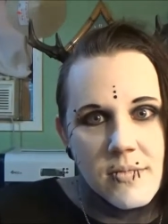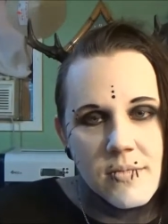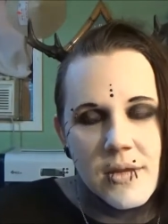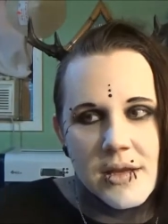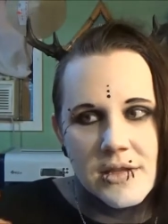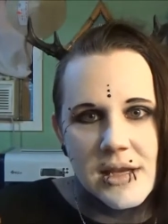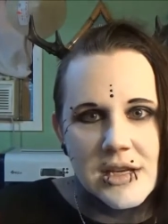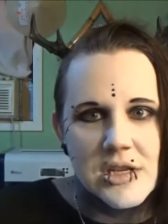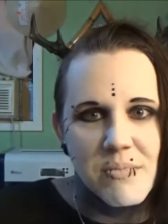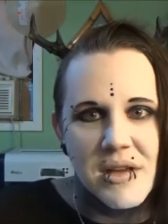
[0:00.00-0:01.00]
that's like
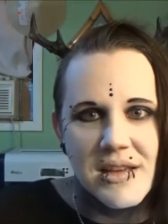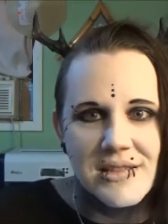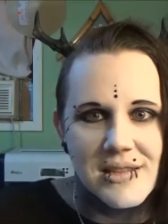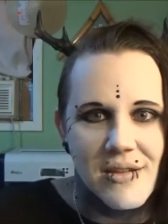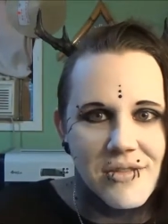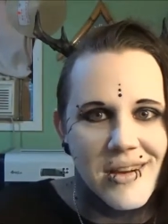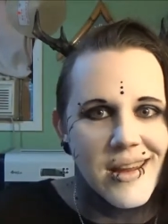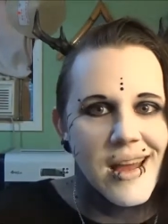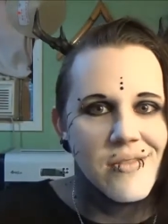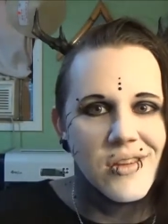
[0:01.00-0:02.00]
shipping and stuff that I
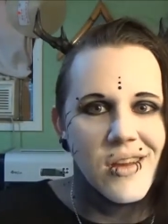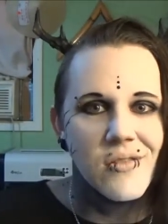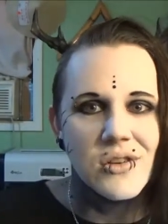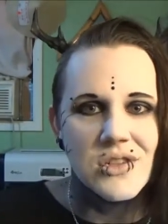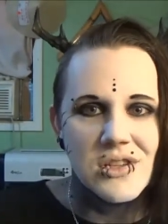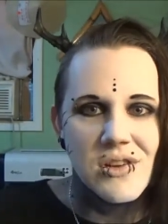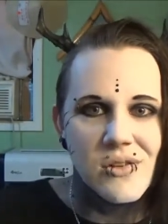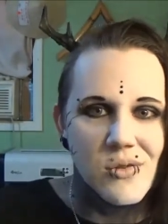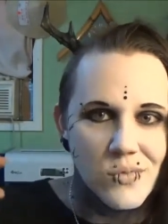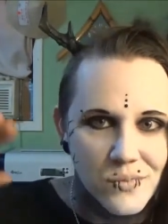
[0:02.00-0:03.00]
have to cover,
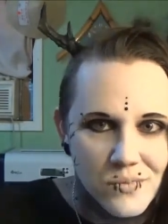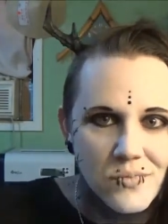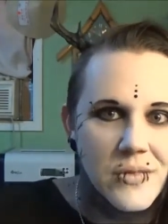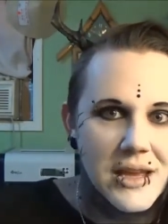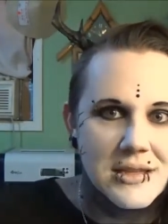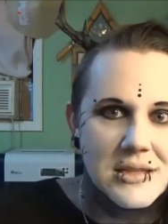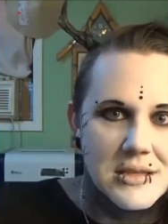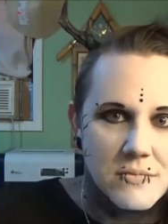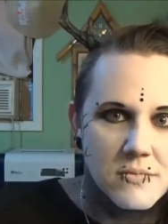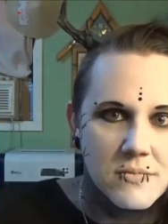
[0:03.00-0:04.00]
so
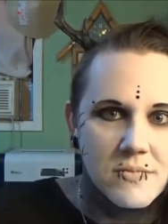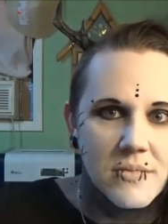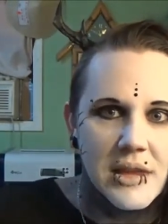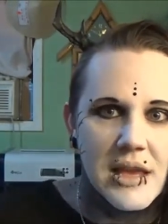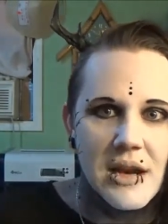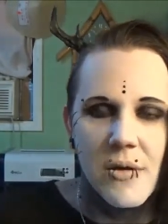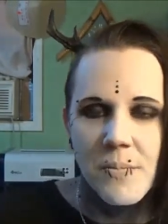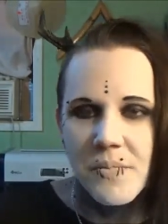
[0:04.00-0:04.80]
that's, you know,